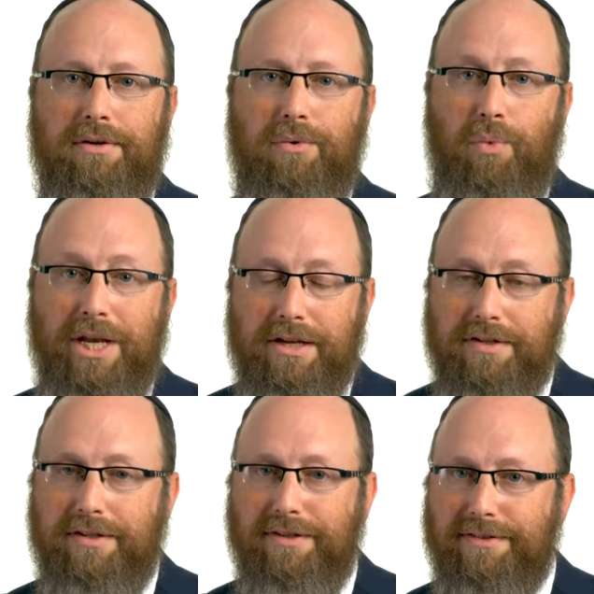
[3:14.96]

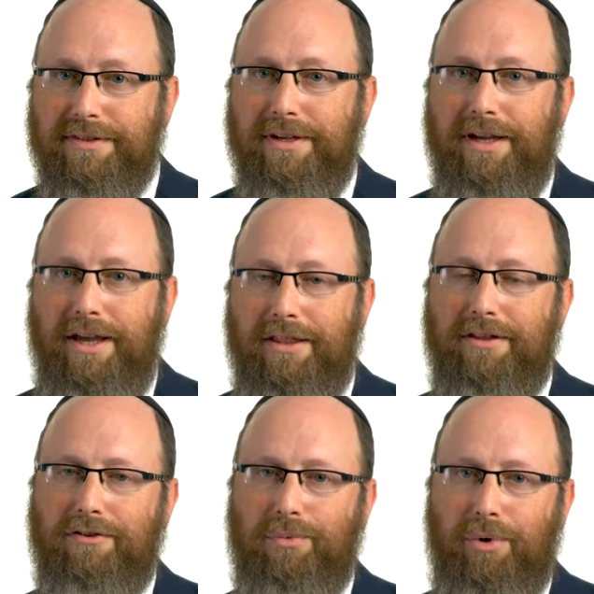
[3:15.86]
witnesses in
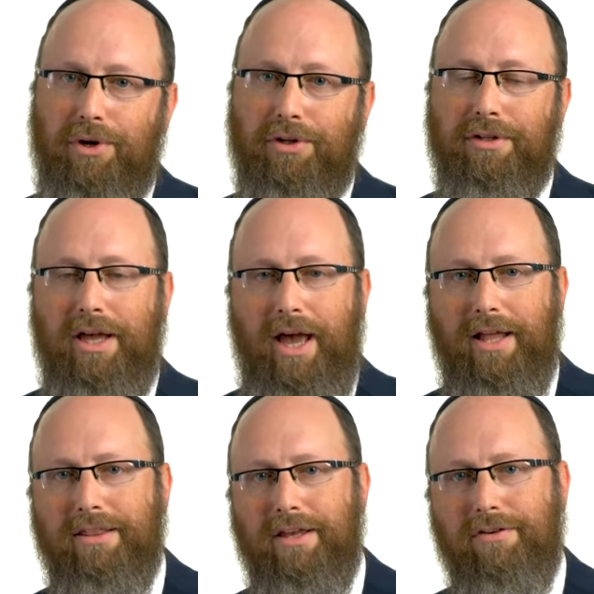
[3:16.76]
this world,
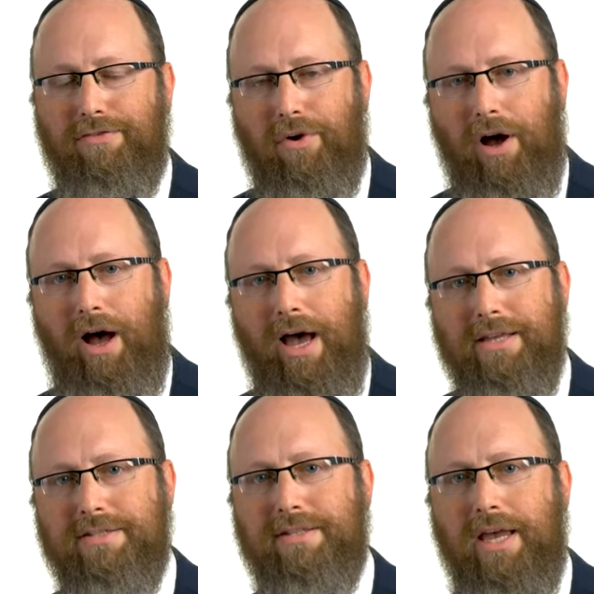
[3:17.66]
and therefore I
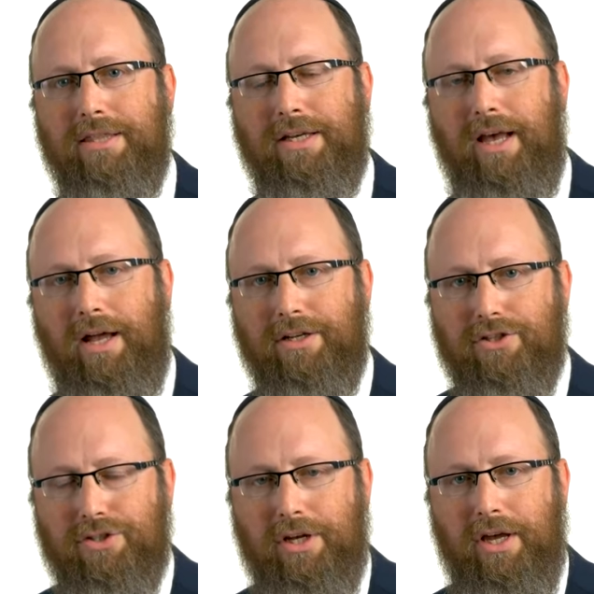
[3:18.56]
say the
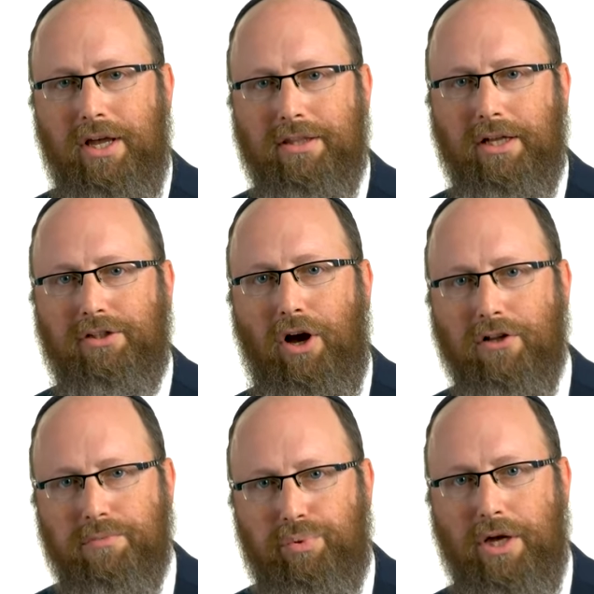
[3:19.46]
Kaddish that
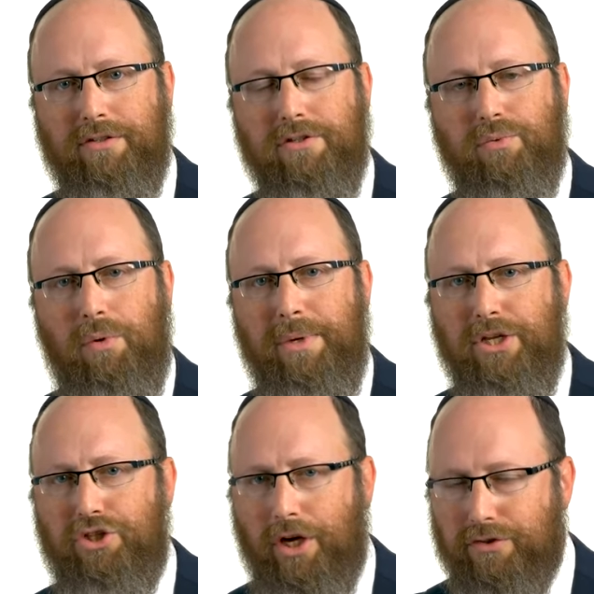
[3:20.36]
God's presence will be
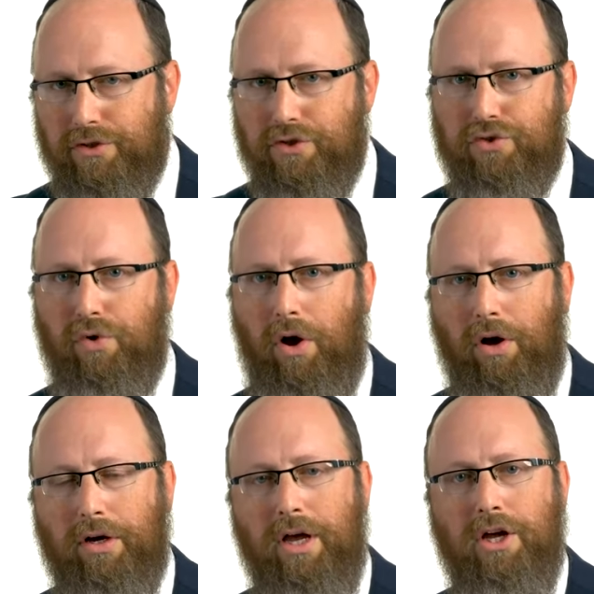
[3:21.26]
just as
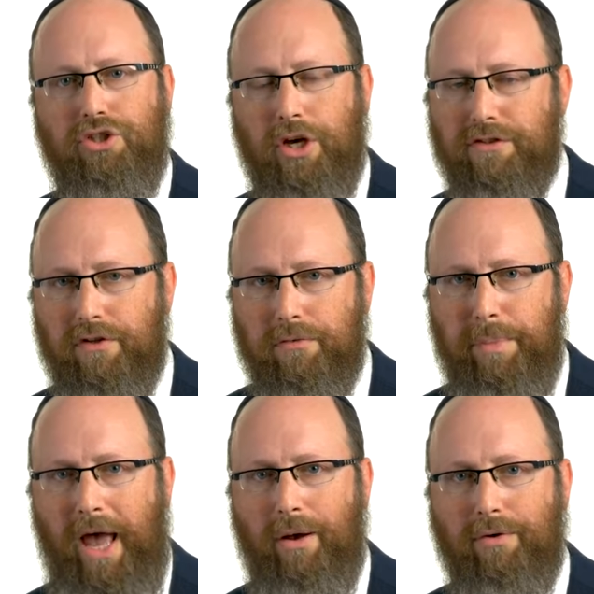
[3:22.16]
strong, just as
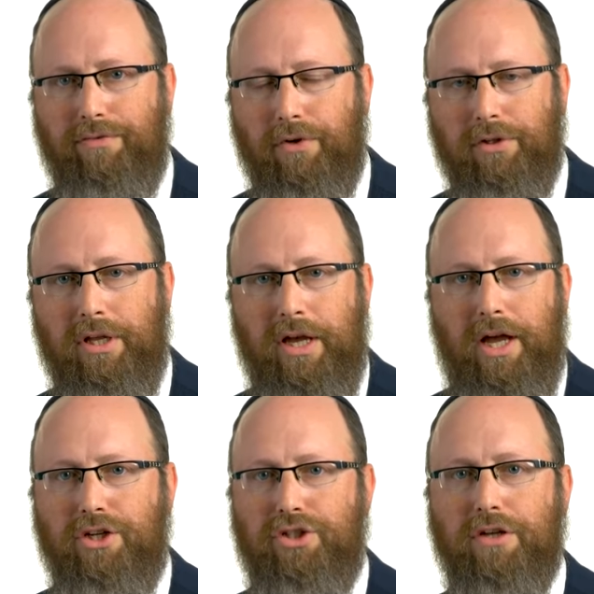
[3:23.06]
powerful,
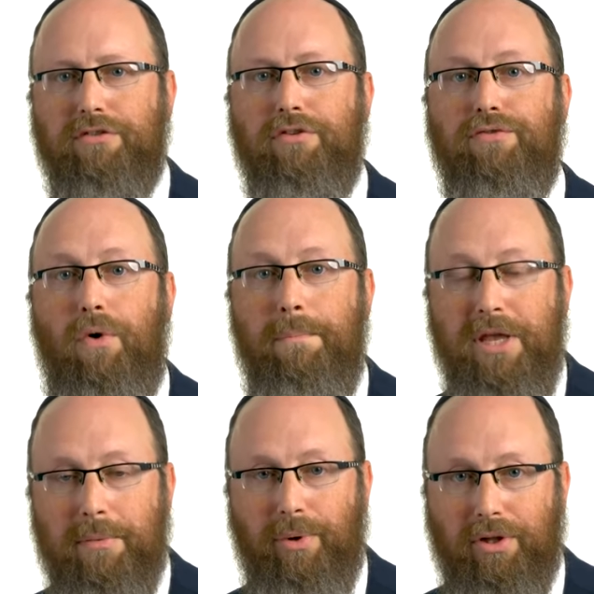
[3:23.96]
and just as
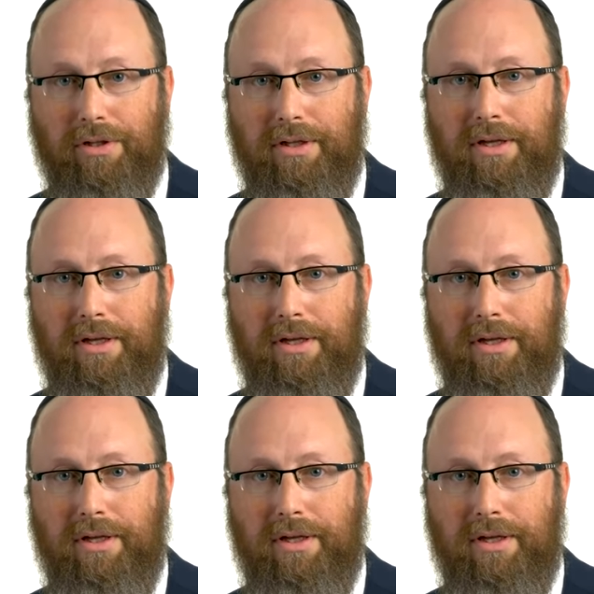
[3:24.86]
formidable